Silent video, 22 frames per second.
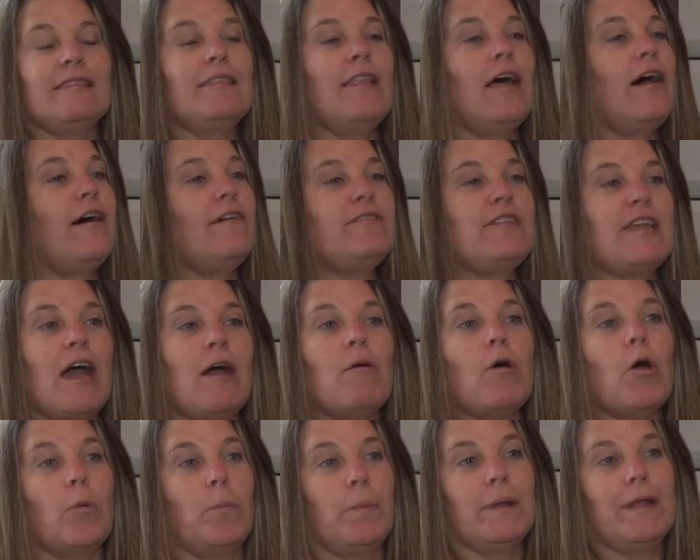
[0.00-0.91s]
loved
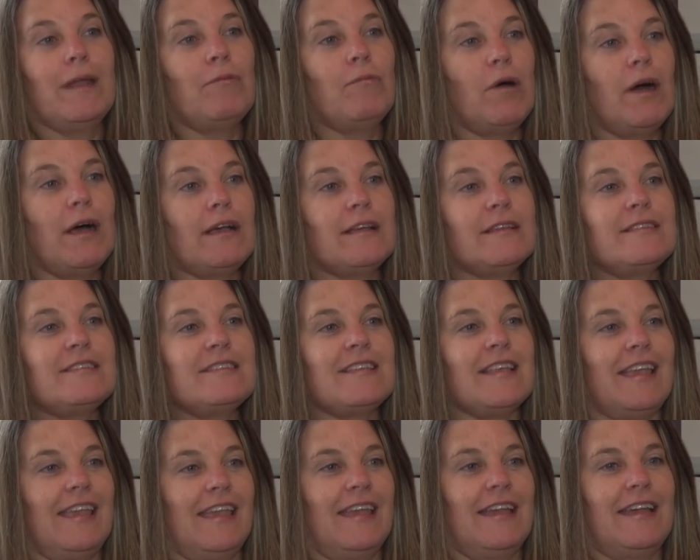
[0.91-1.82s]
how open it
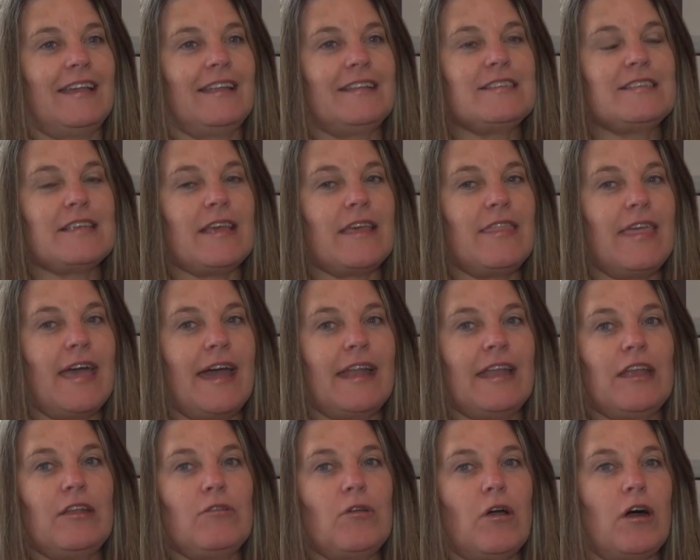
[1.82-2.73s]
was and
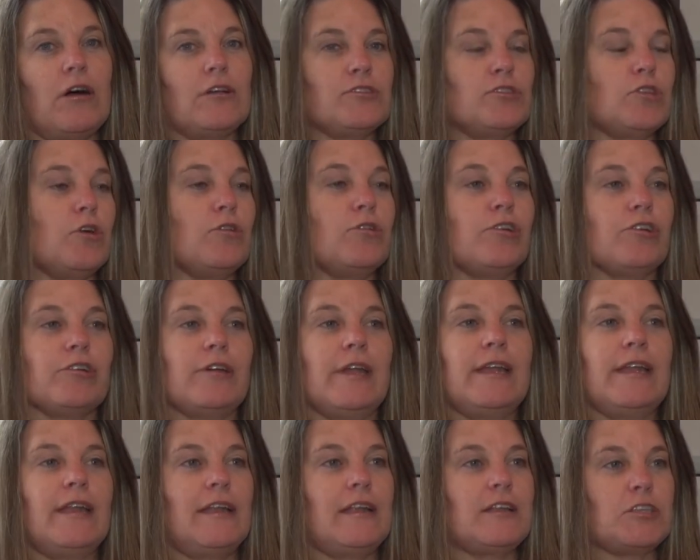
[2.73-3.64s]
that it also
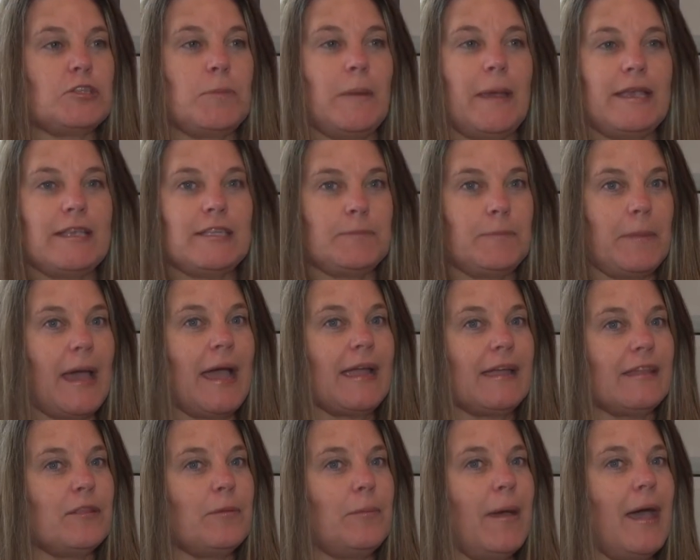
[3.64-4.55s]
created a space
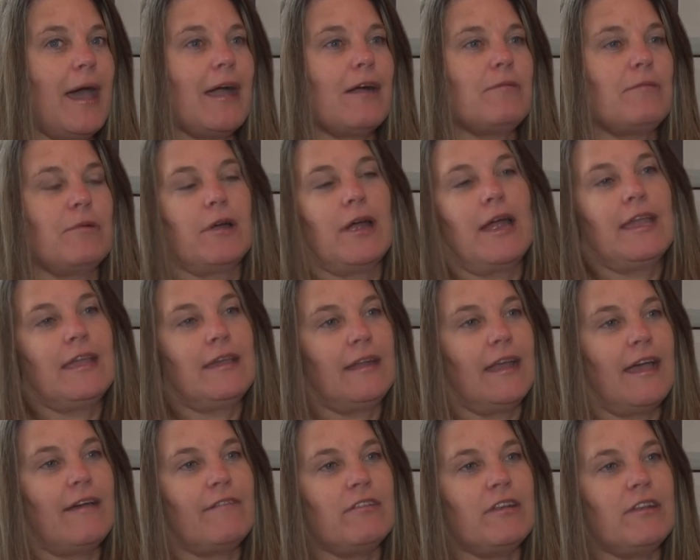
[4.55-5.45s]
back in the back where I
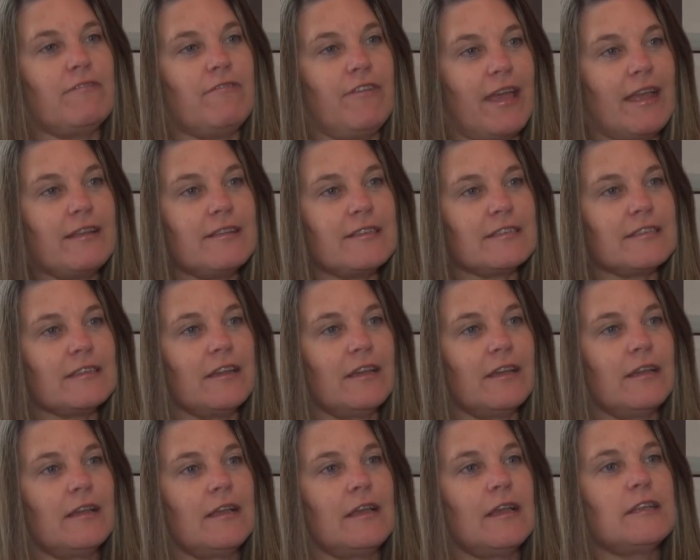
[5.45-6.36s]
could have an event
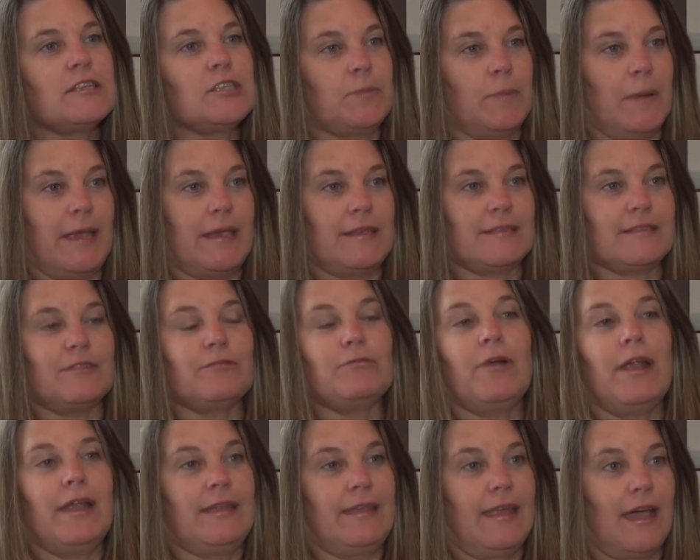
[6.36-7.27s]
space
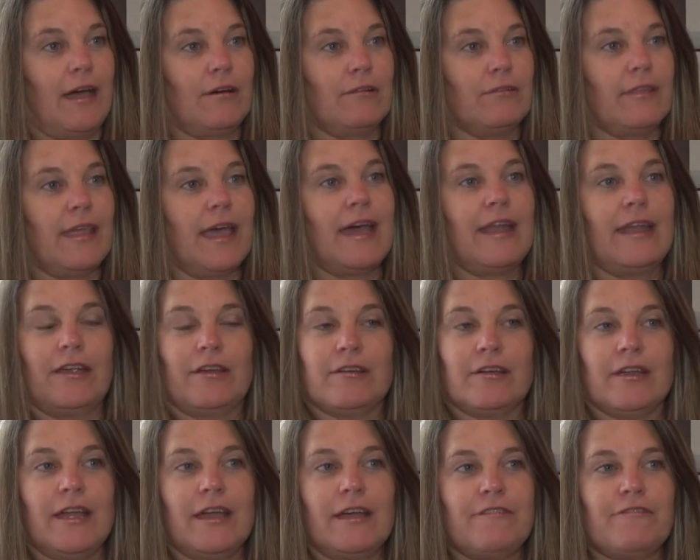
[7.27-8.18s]
and rent out that
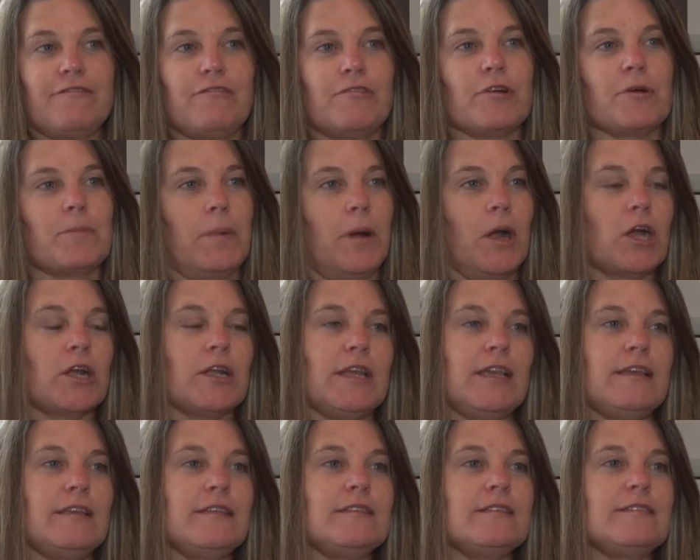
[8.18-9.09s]
area for
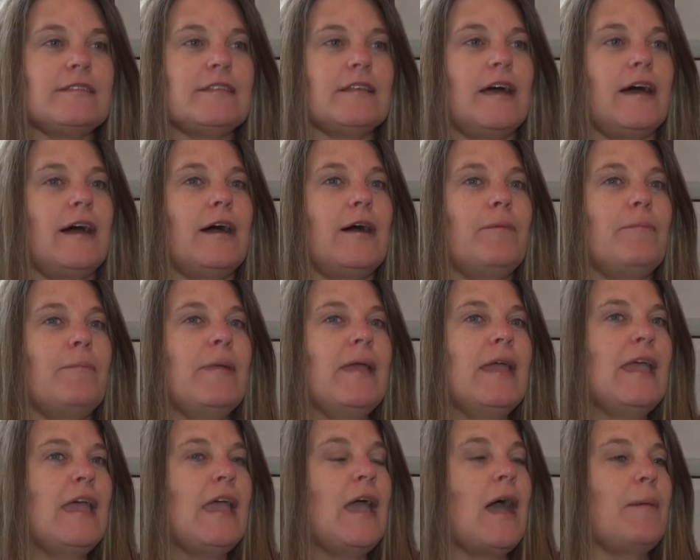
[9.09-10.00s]
parties. Um,
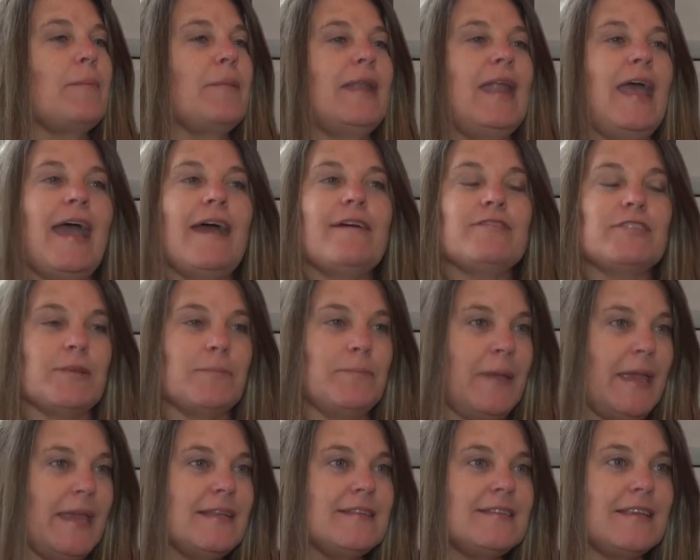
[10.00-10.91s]
I'm going to have
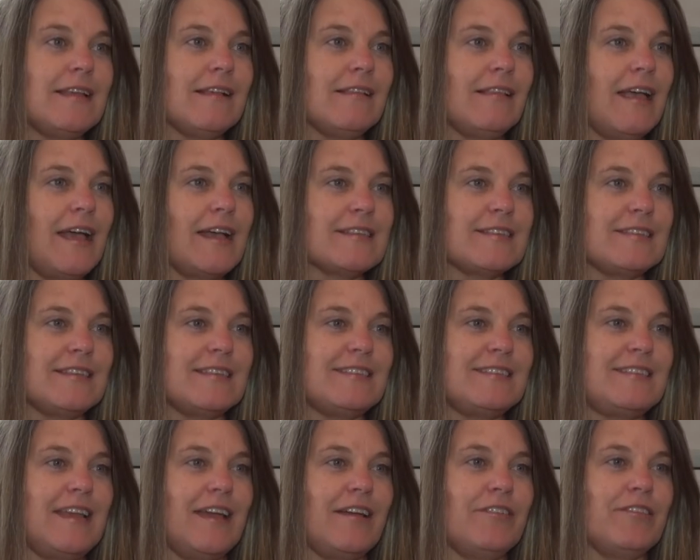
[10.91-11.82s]
some painting
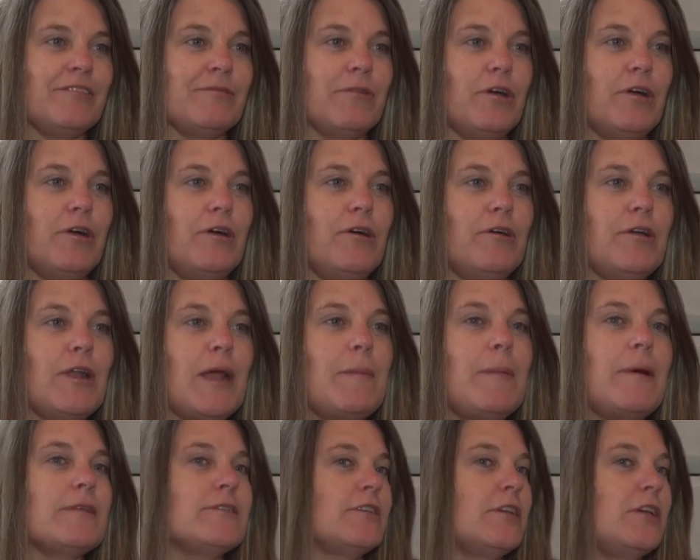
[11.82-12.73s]
classes down the road.
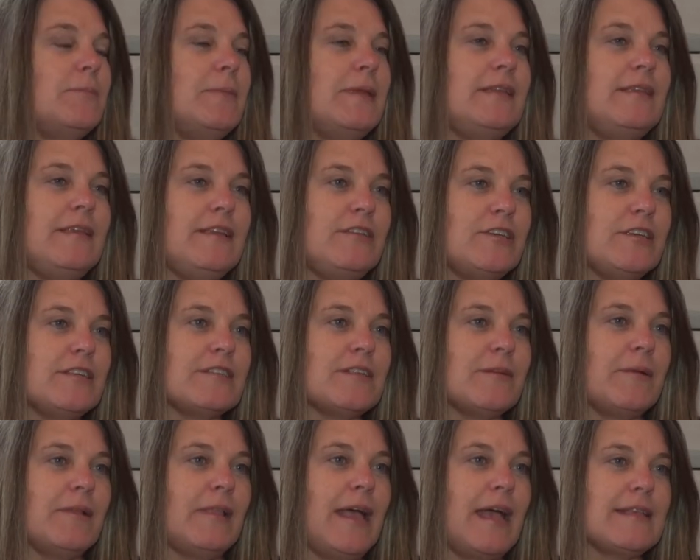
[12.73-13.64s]
I'm also going to be teaching
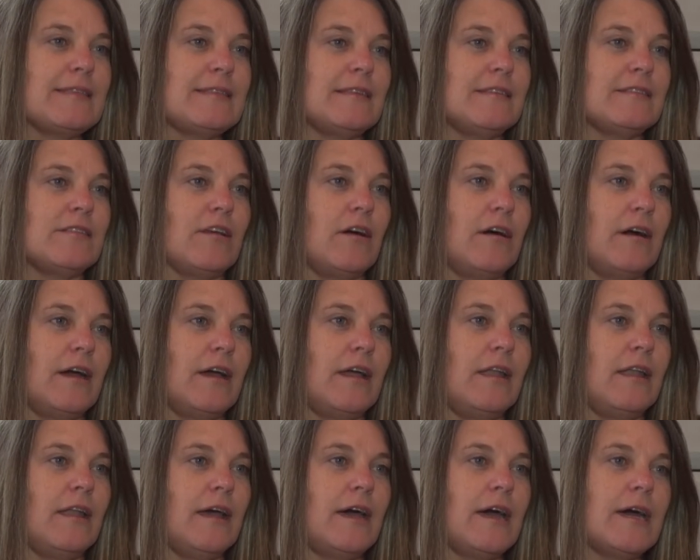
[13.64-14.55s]
some classes
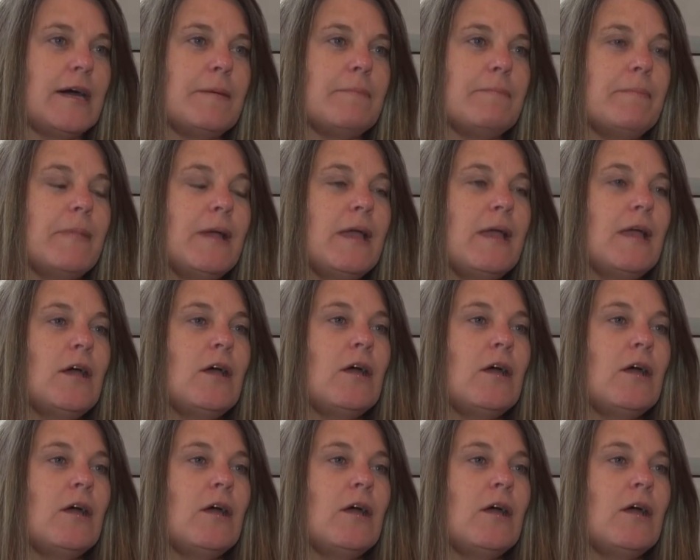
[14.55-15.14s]
on um,